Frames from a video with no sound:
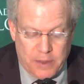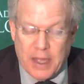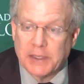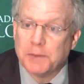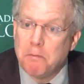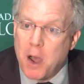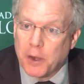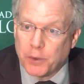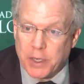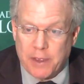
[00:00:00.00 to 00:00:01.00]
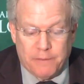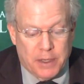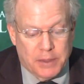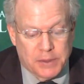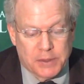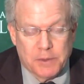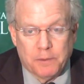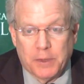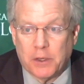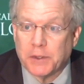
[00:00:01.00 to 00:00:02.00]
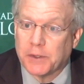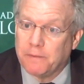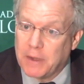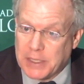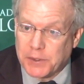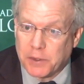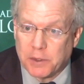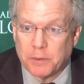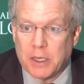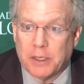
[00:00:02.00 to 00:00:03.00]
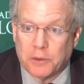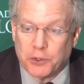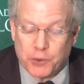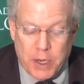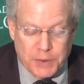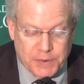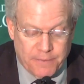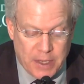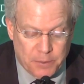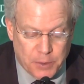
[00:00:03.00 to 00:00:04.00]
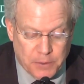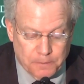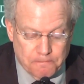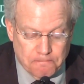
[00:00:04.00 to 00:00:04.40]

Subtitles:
that is moderate evidence because of lesser clinical trials available.